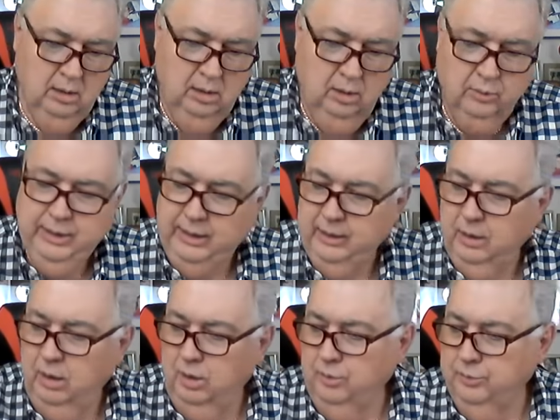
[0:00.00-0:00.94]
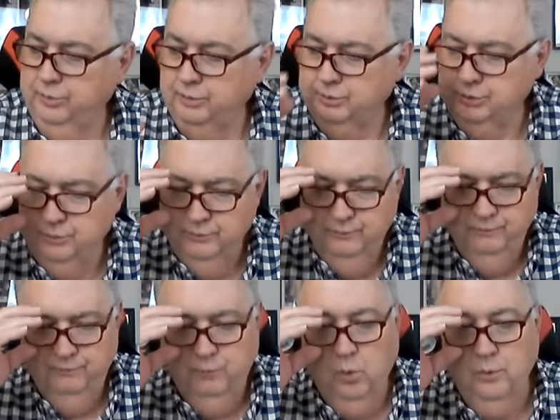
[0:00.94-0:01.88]
Okay, on the
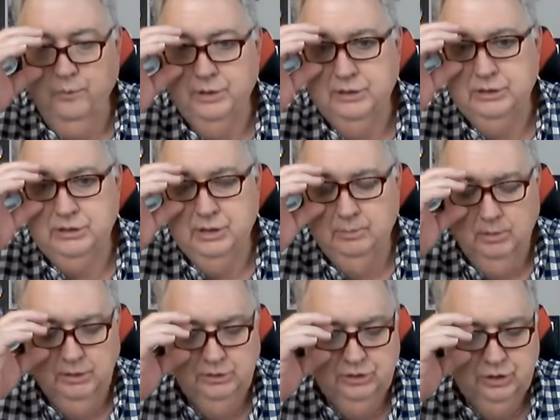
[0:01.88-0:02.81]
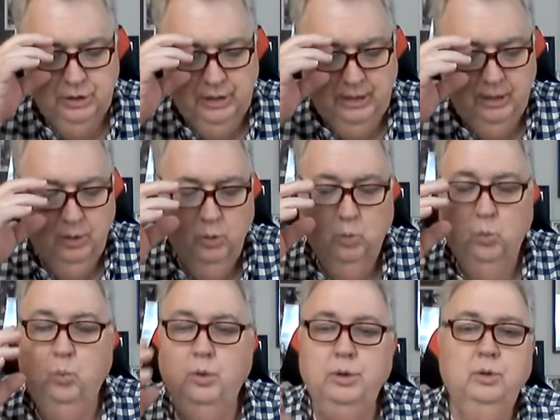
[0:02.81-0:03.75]
fourth stimulus check,
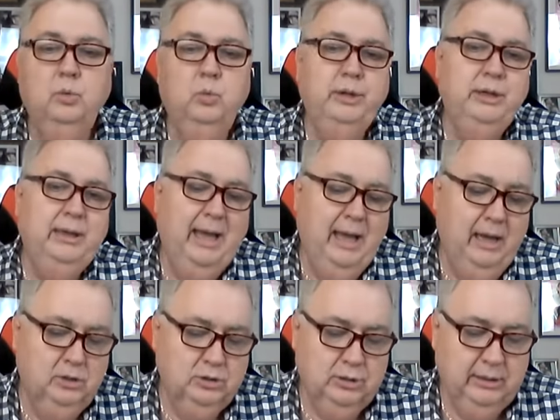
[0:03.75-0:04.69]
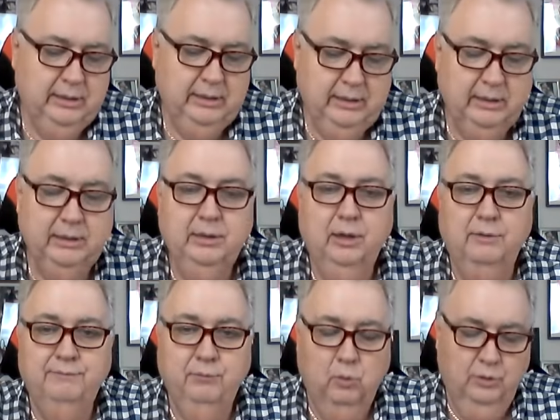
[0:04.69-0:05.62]
will we actually get a
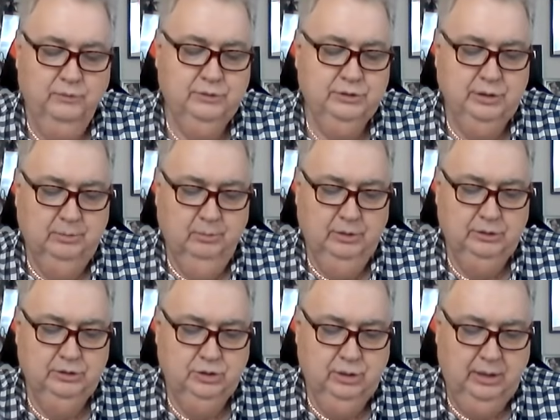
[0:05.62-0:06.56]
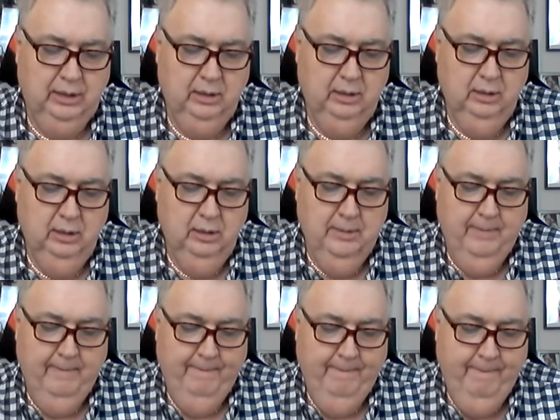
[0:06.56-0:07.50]
fourth stimulus check?
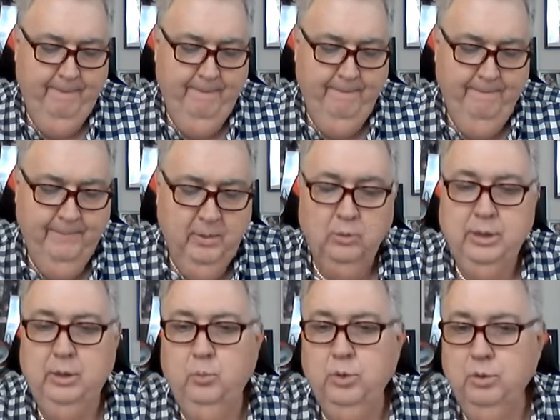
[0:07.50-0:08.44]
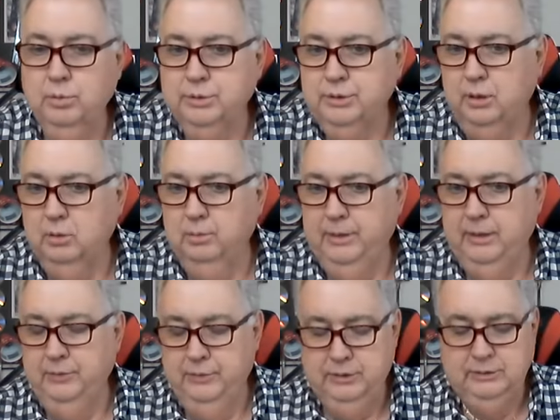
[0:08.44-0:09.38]
Okay, we're going to talk
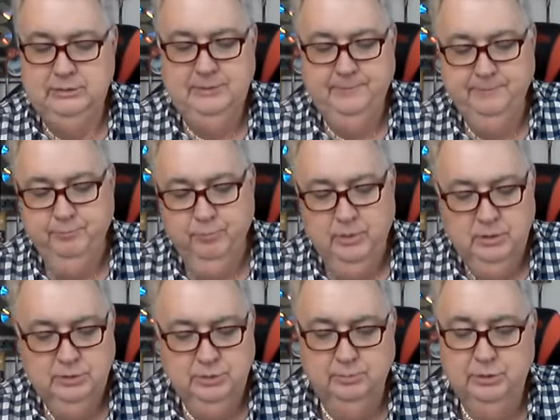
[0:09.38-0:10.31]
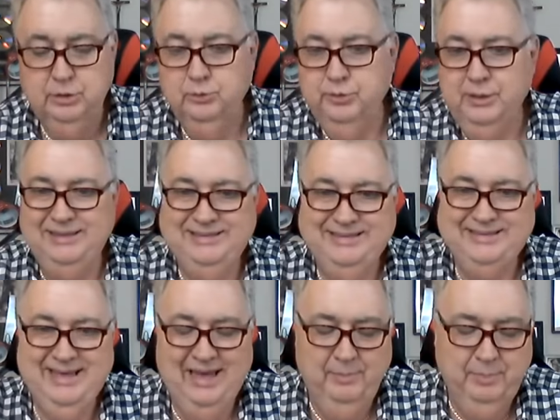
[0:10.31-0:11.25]
about this. Some new things is
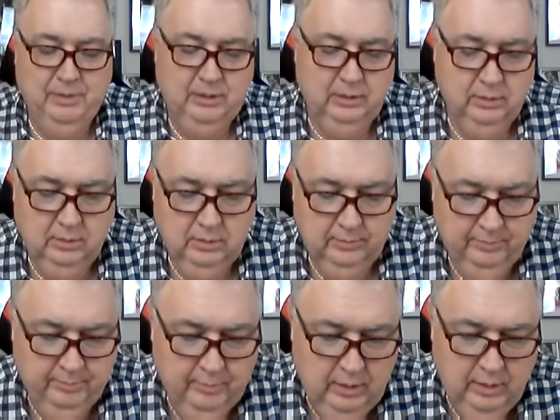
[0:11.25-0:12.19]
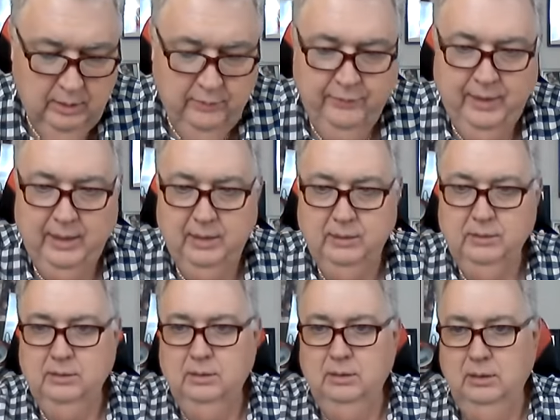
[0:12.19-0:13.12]
happening that
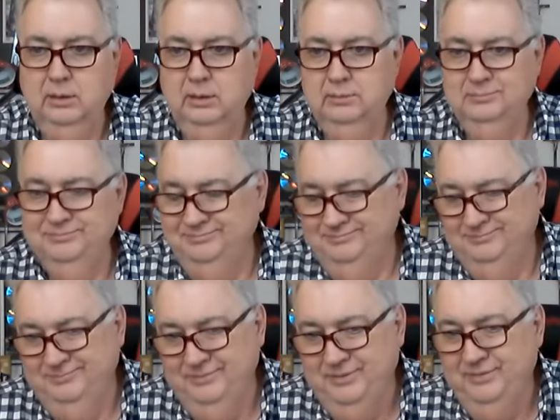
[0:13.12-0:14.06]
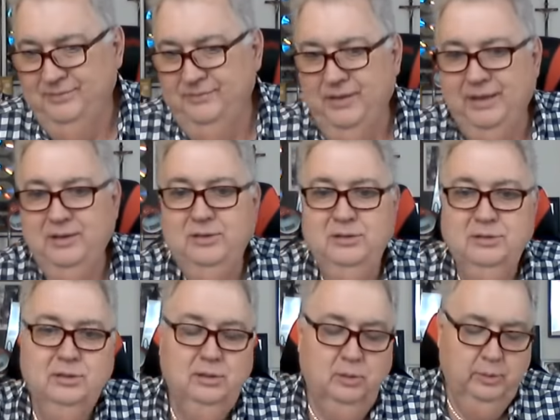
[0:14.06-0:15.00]
that
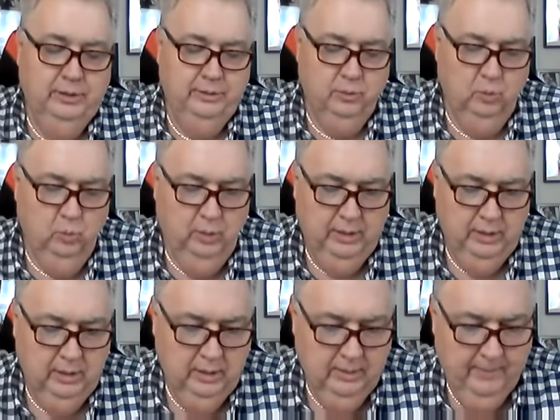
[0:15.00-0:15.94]
could go either way.